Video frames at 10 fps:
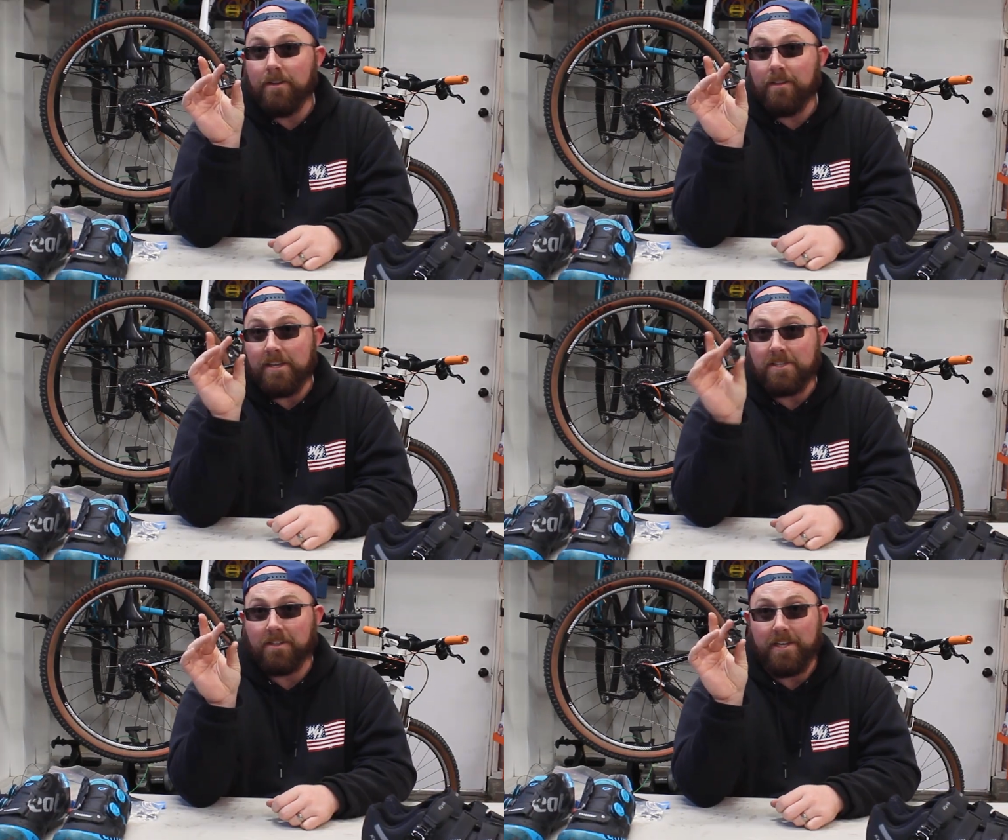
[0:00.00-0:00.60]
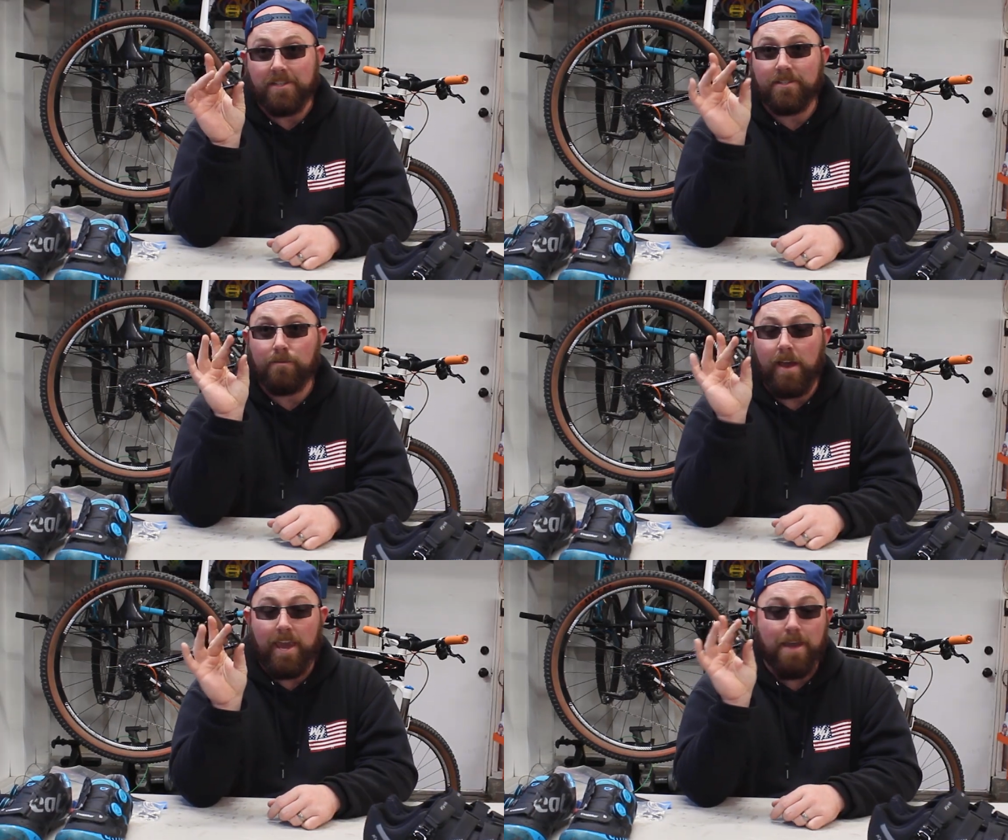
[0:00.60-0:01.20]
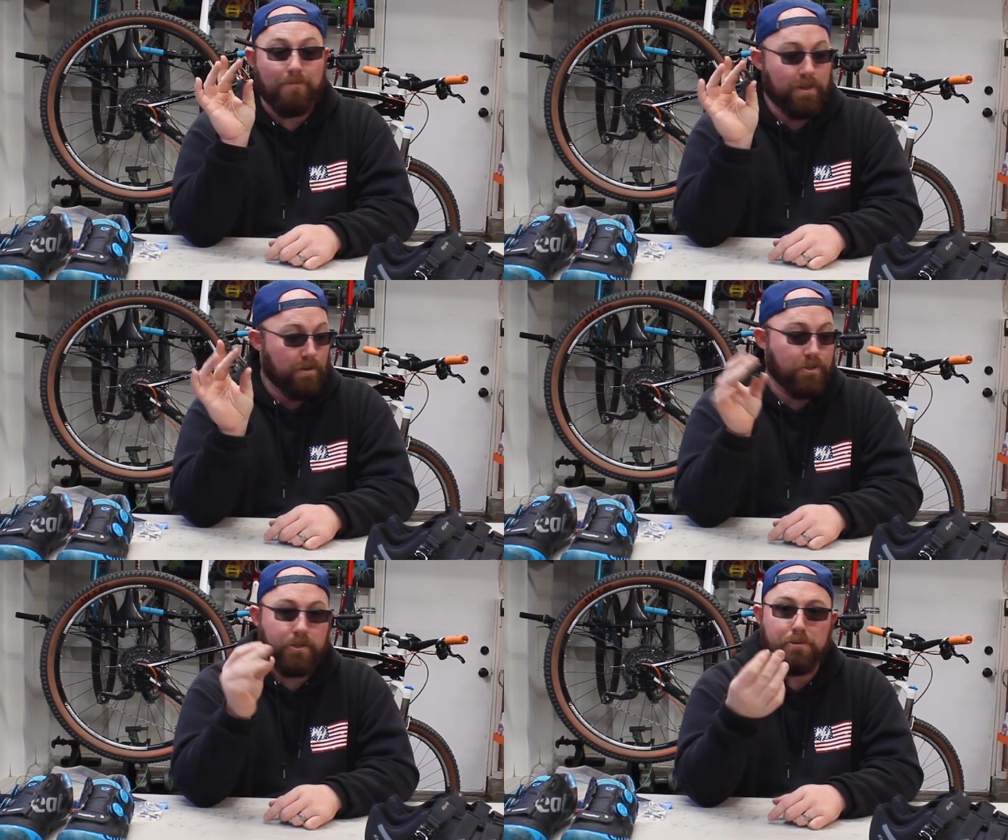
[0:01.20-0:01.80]
these cleats that came with
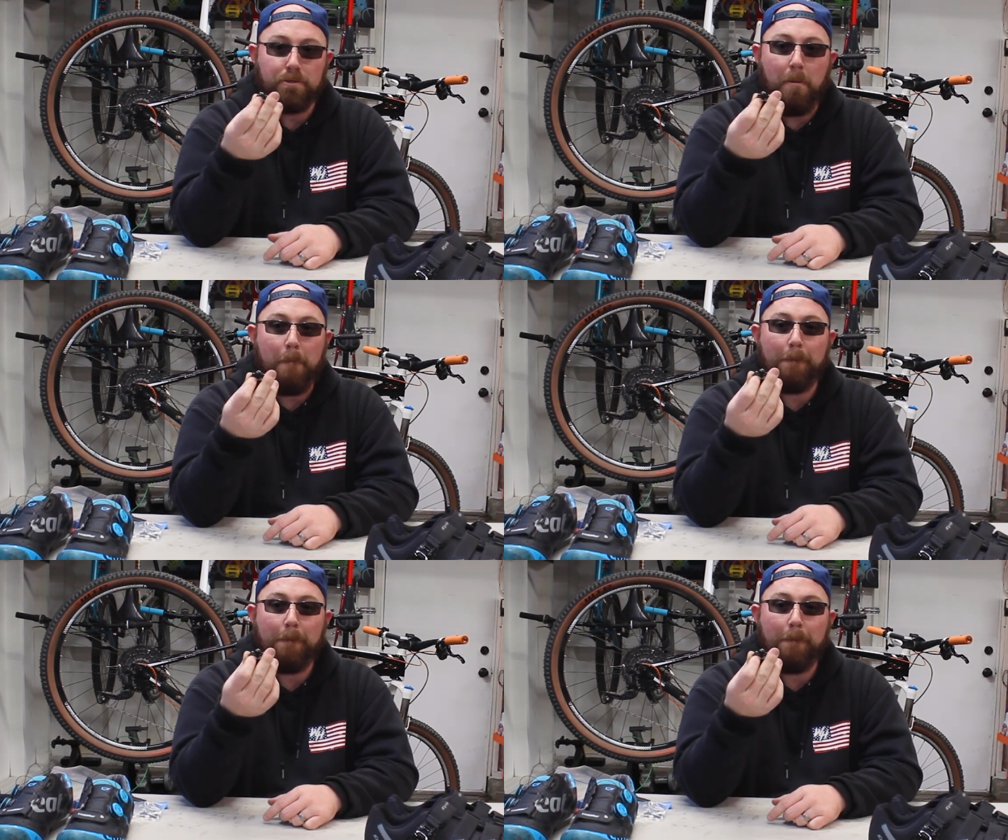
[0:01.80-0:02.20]
those shoes.